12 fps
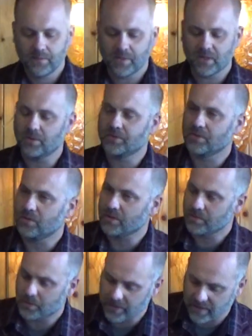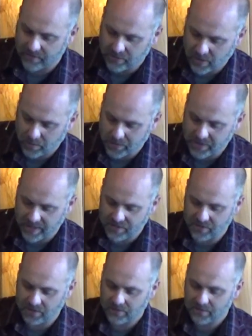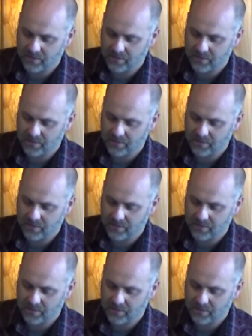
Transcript: Behold your Lord putting off all protection.